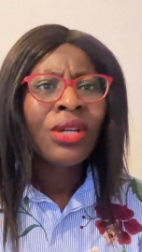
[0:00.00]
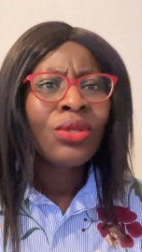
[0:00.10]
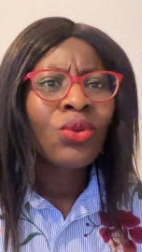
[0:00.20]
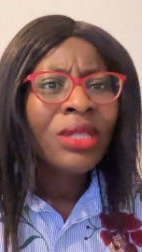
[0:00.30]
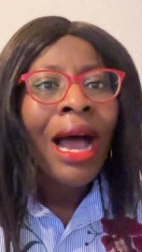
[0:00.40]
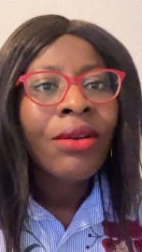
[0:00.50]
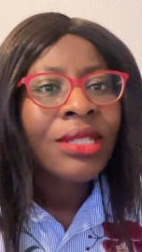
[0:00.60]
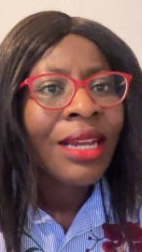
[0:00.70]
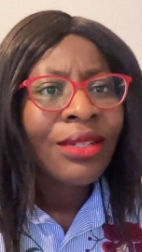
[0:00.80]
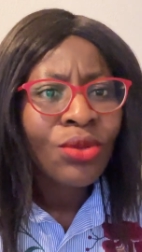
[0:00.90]

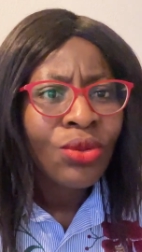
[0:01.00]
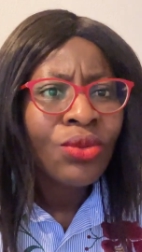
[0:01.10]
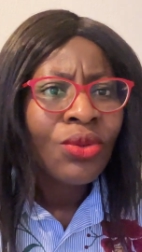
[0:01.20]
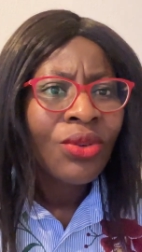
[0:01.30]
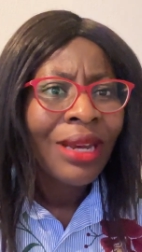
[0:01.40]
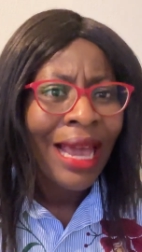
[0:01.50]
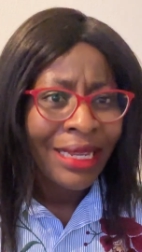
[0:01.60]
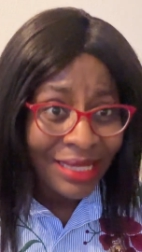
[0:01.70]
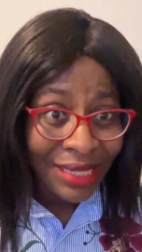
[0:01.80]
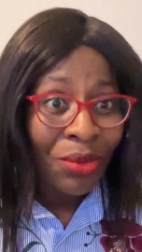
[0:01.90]
2002.
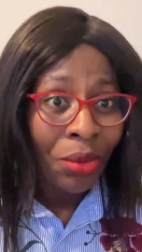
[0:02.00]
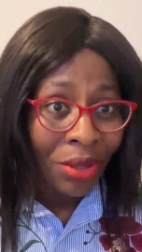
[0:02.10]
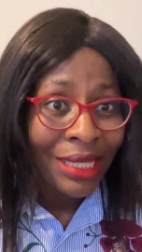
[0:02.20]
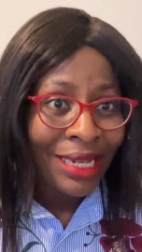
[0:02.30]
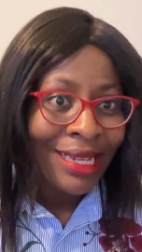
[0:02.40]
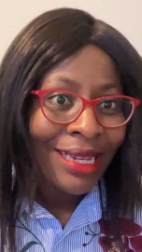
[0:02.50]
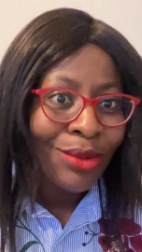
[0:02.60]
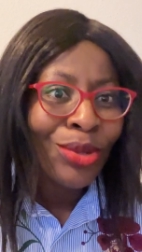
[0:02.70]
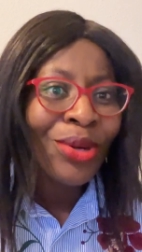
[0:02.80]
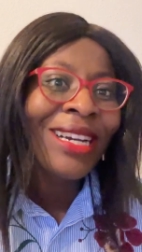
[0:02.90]
Like seriously,
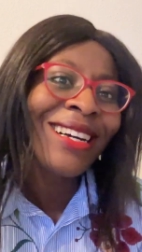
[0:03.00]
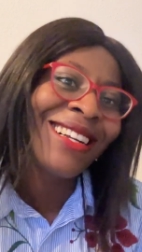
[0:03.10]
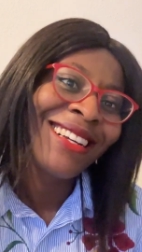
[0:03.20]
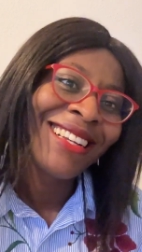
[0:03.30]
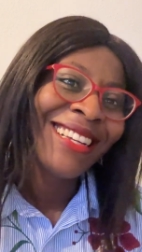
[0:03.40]
Google.